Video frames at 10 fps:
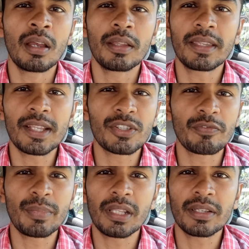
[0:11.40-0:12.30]
tens of
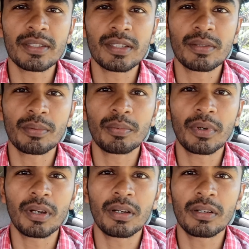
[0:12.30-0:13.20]
millions,
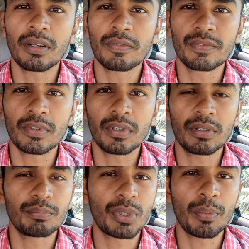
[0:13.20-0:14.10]
of
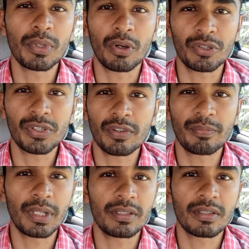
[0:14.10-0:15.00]
probably hundreds of
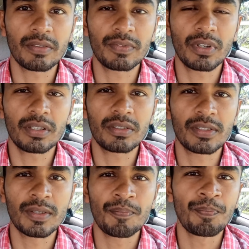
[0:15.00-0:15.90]
millions of
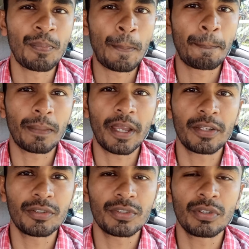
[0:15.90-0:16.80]
dollars. I
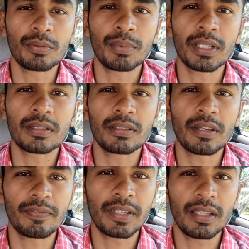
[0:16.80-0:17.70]
don't know, but
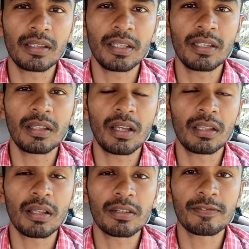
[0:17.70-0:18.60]
definitely a
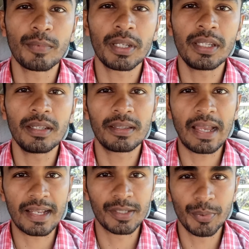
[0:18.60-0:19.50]
lot of money,
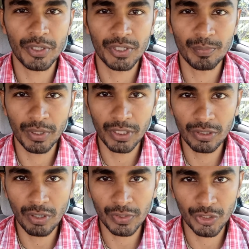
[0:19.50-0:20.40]
taxpayers' money
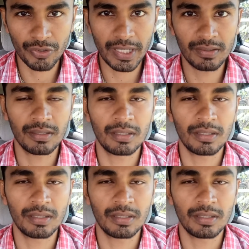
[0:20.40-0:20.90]
down the drain.